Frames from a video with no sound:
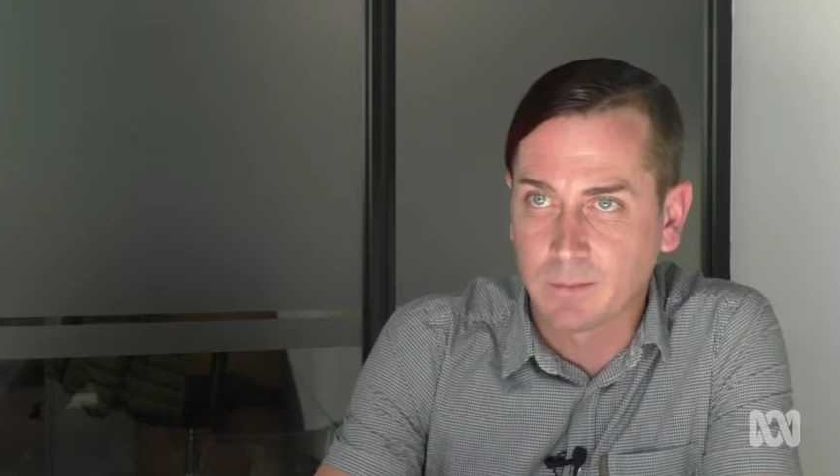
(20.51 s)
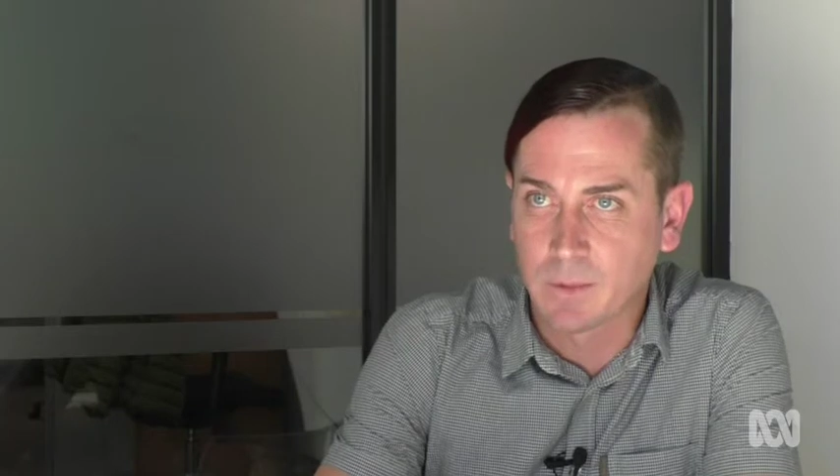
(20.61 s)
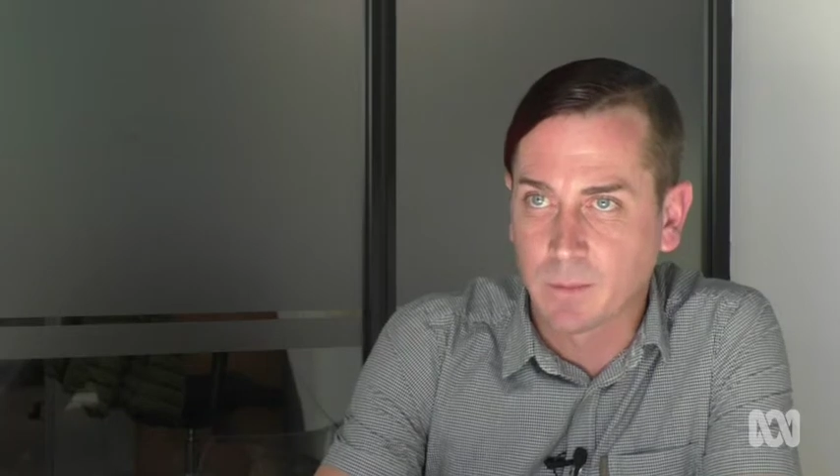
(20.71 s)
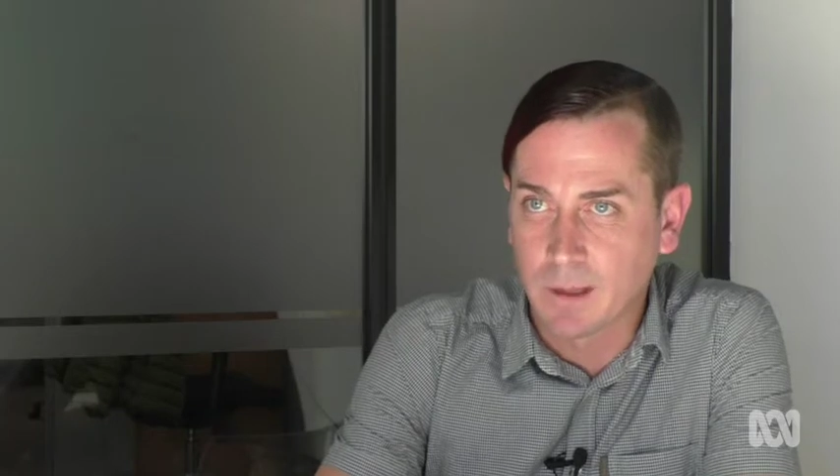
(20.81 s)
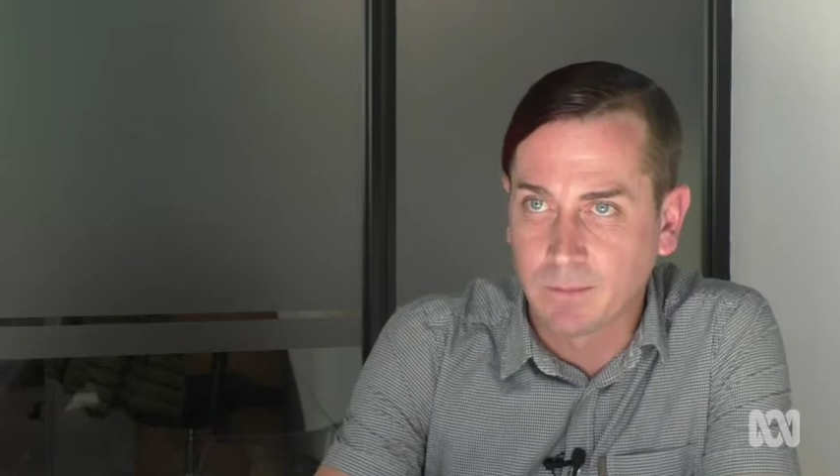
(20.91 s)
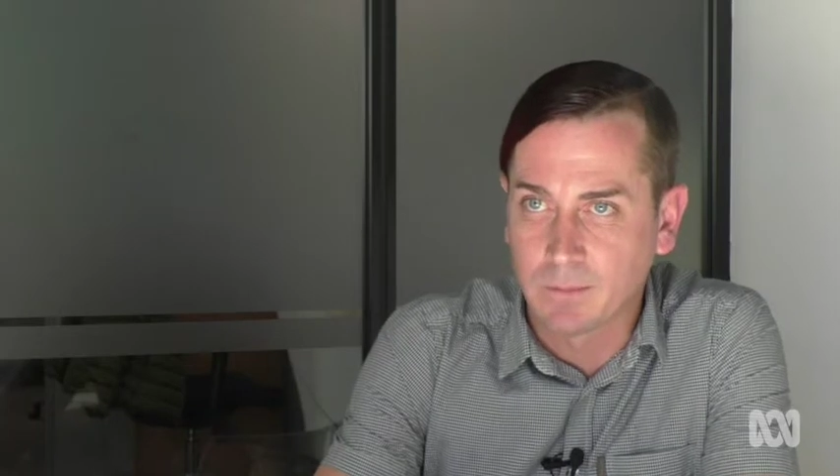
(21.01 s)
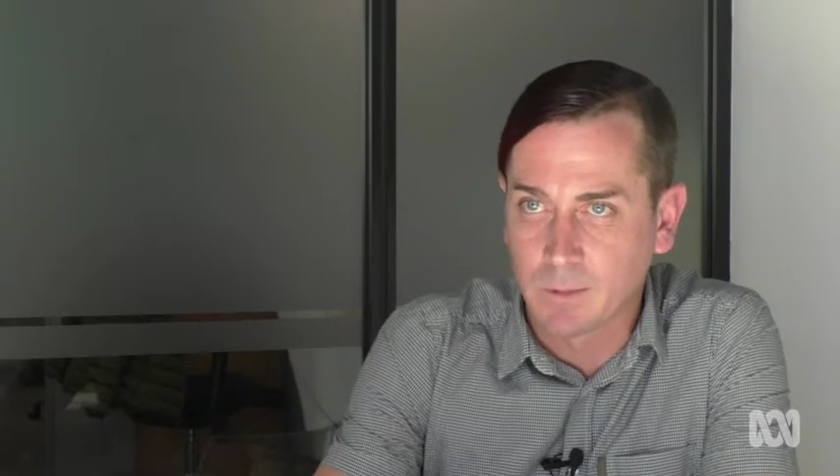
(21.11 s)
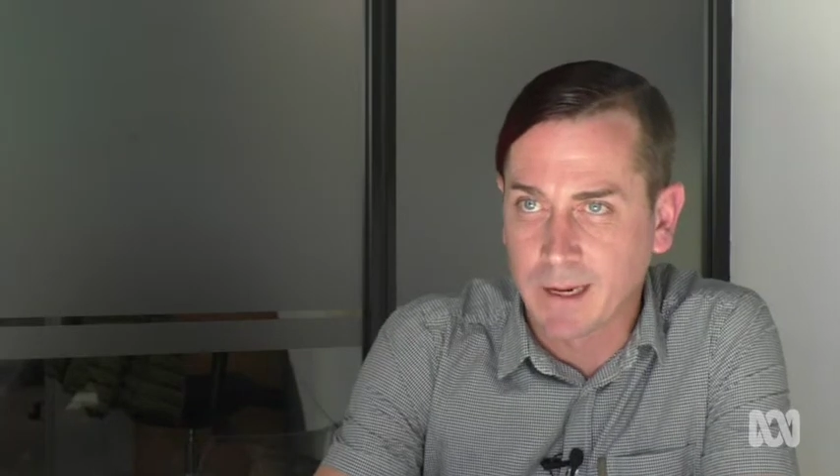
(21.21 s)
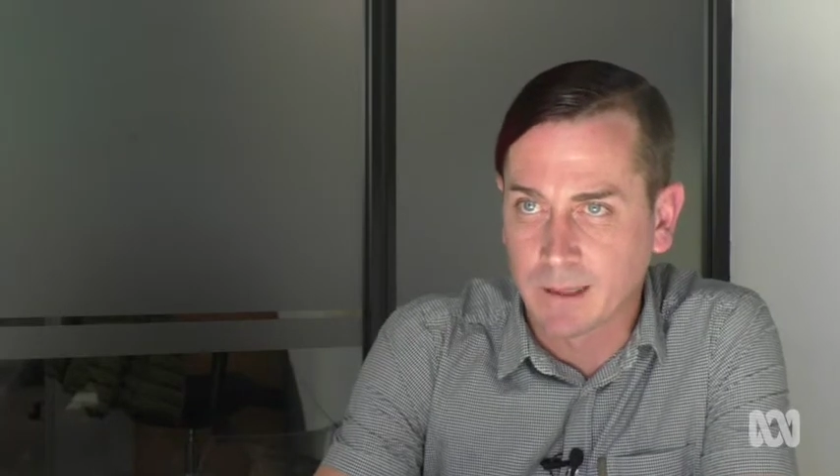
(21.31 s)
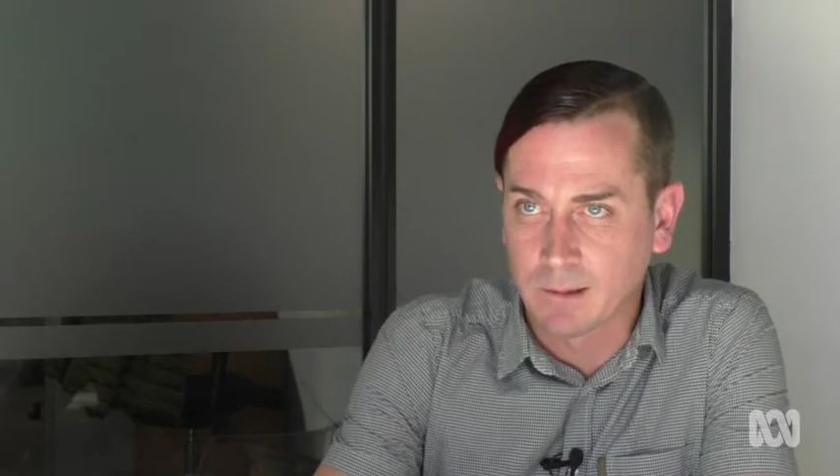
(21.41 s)
And
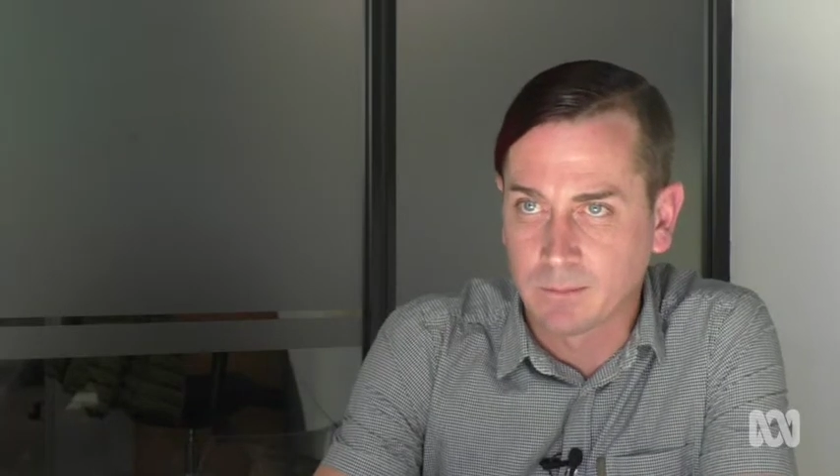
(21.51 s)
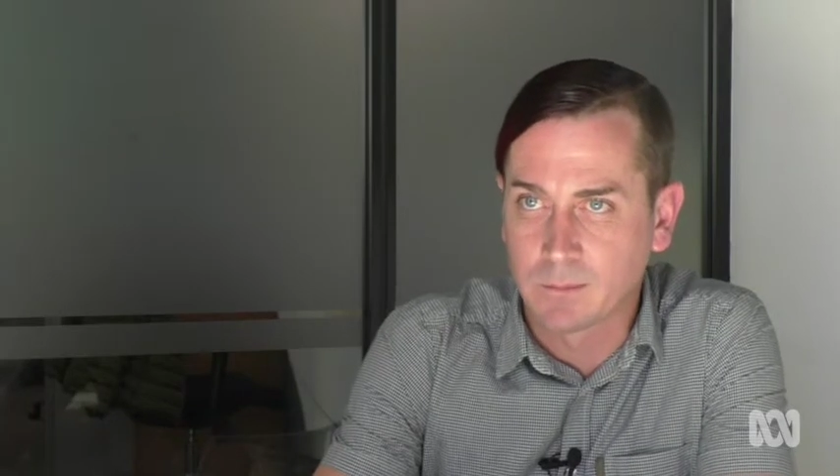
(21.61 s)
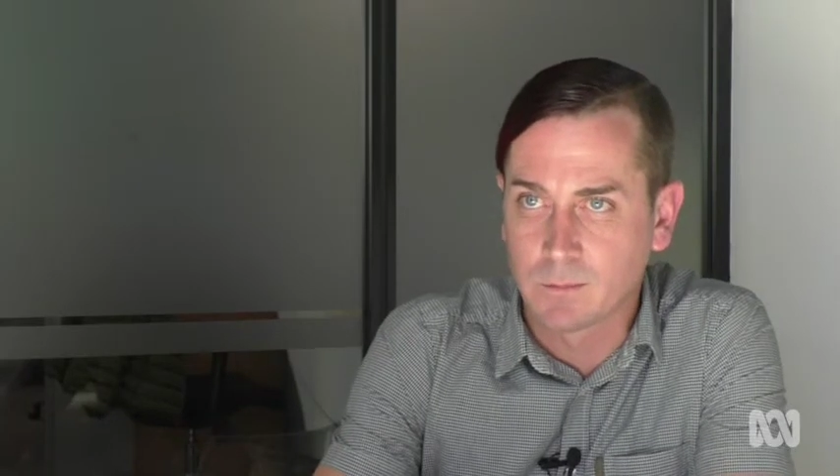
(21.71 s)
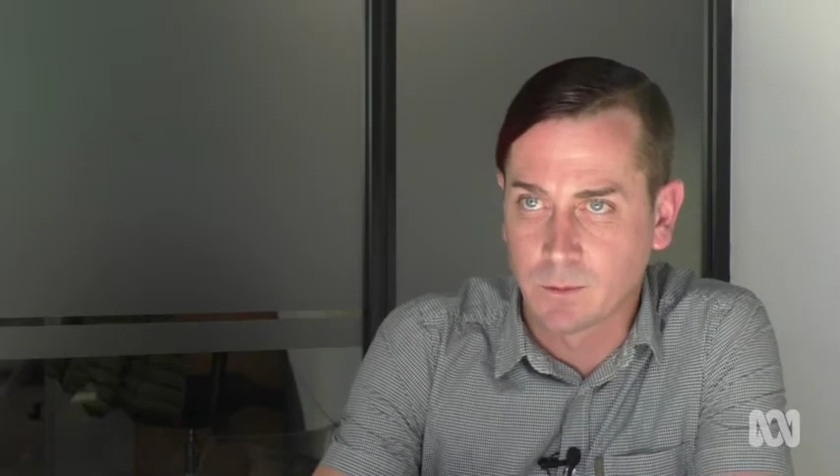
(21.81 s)
you make them